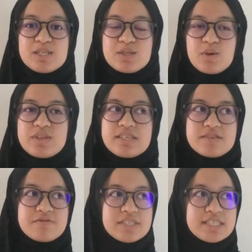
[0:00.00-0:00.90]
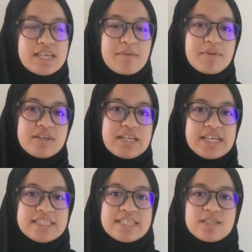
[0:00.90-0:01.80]
So this verse can be
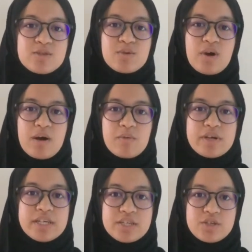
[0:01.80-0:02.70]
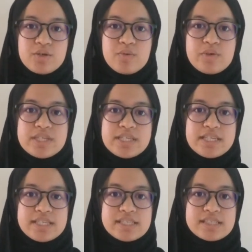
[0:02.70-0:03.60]
related to our issue, which
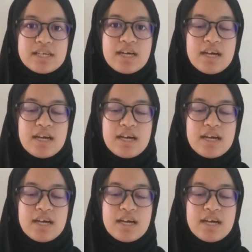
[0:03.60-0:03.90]
is